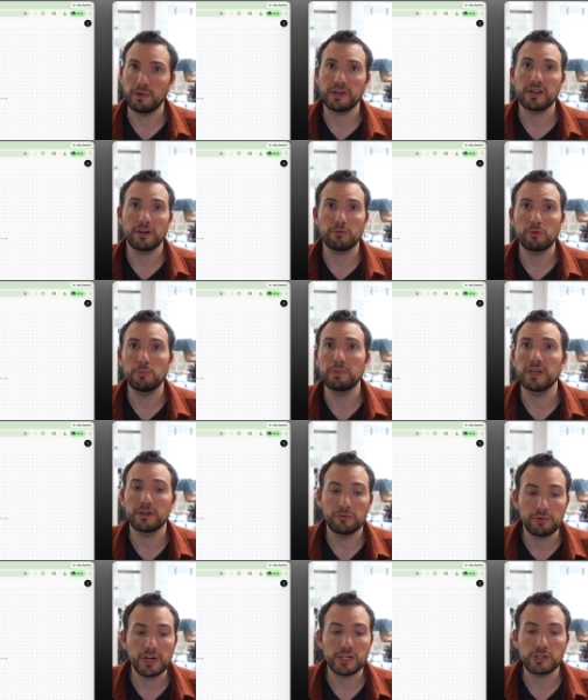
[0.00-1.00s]
but here it will be
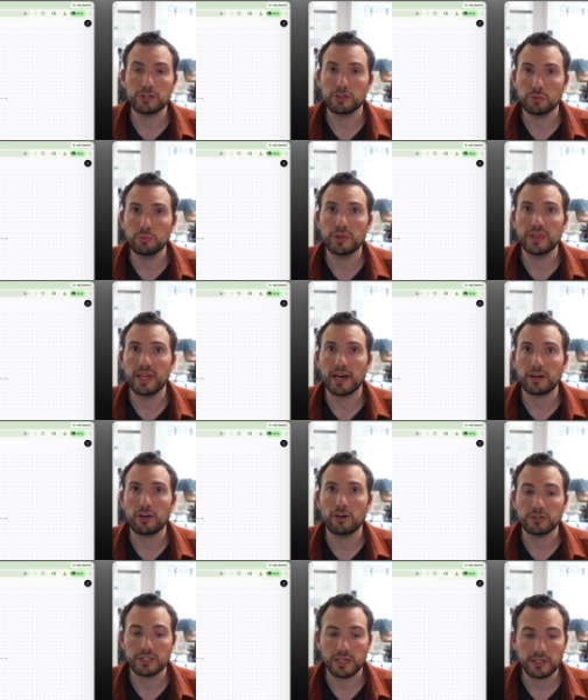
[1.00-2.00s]
enriched with that
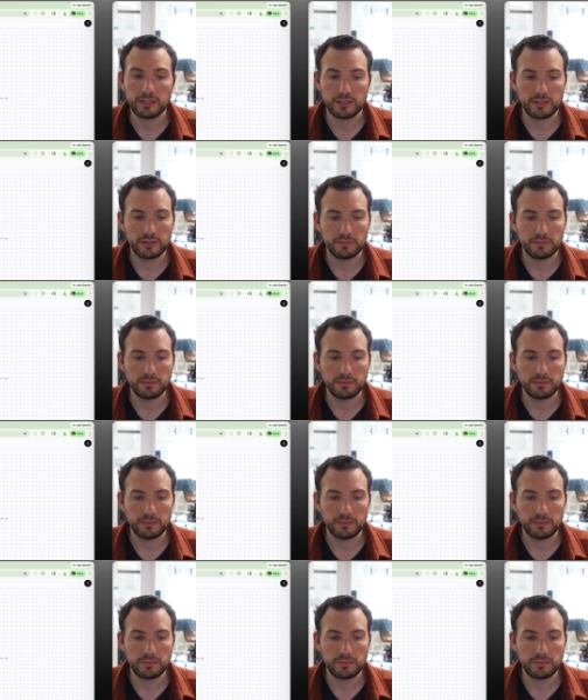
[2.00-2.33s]
context.